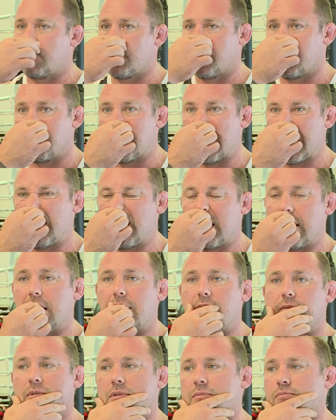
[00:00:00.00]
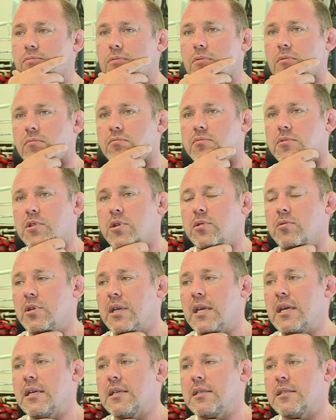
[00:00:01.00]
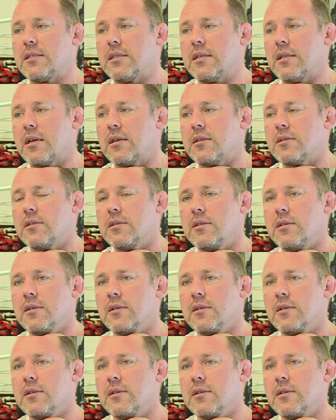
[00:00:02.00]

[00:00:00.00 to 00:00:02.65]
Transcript: for 2 years, you know.